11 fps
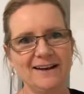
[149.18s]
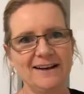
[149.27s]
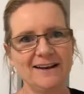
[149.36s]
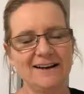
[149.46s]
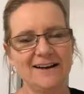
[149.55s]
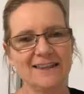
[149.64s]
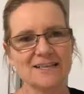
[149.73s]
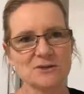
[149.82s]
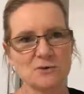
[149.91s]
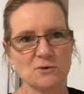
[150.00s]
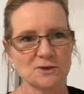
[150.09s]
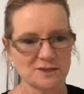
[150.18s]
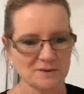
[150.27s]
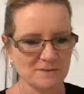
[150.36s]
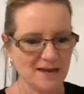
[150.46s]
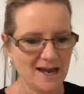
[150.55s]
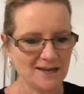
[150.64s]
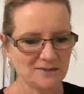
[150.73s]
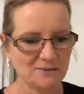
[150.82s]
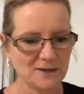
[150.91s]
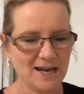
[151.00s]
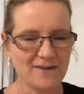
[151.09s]
I think it's awesome that
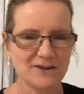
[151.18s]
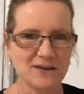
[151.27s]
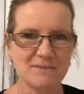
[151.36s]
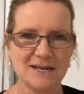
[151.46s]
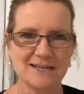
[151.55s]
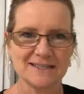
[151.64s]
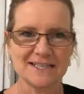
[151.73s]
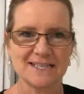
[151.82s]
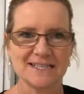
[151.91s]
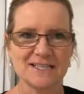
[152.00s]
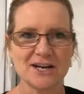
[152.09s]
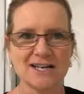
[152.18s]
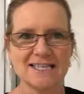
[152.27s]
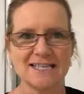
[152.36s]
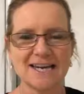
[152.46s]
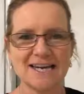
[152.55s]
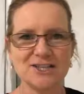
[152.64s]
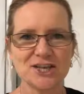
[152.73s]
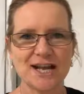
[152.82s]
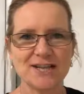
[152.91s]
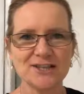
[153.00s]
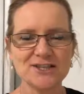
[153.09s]
we have committed to this 90-day
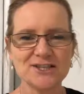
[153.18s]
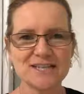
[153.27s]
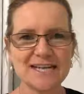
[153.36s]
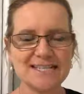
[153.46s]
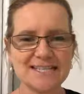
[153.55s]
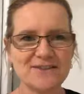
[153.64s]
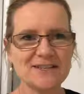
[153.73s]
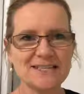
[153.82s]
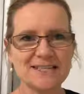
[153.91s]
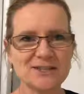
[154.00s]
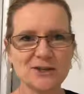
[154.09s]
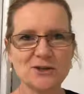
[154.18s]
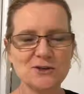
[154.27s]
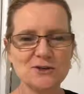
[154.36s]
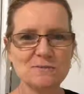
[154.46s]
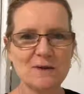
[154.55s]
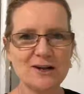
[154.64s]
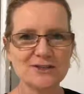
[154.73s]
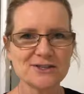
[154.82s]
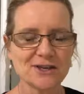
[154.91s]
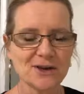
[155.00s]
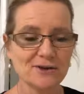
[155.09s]
challenge. Day 70 is a huge
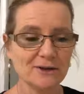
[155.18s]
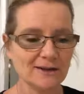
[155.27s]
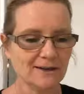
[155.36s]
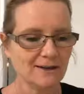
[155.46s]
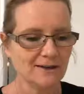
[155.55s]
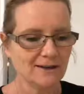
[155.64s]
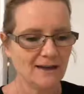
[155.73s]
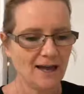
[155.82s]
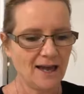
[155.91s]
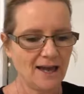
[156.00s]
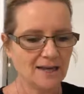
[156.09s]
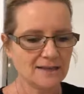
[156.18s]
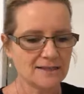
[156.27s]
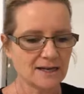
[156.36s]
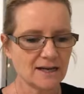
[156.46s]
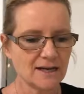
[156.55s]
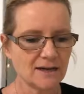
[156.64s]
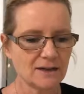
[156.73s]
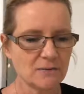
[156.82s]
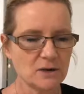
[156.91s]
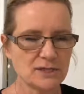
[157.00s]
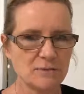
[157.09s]
milestone. And
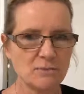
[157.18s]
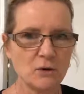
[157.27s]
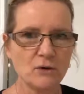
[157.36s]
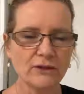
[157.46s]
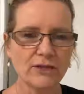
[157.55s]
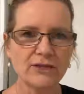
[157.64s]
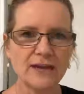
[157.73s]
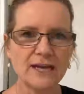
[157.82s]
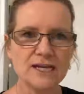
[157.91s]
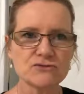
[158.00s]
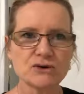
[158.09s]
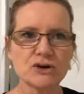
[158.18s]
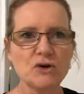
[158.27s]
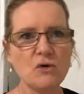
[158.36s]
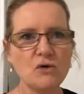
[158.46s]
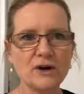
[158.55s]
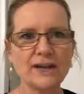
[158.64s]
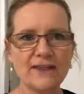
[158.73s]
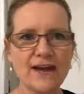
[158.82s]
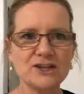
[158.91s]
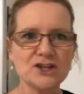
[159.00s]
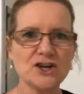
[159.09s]
the most important thing is recording
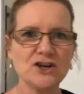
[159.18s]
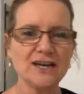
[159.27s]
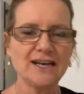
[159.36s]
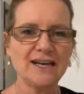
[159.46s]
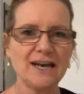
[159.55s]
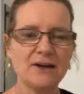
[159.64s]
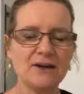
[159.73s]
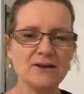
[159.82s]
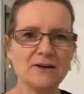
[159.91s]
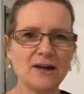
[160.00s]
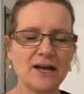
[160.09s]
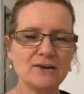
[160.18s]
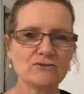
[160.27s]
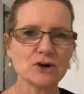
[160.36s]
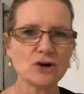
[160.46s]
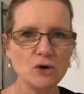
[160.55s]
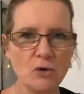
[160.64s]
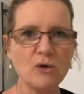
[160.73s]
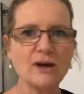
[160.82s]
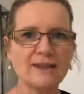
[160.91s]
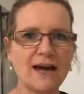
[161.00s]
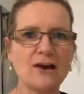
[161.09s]
that journey and
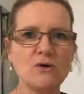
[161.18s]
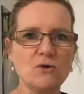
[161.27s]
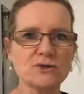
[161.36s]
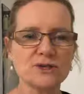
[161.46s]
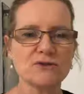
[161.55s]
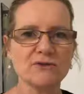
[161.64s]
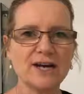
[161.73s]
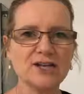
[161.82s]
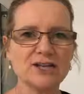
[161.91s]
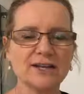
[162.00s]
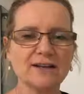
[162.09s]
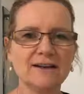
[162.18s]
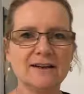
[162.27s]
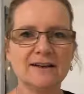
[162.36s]
recording that course correction.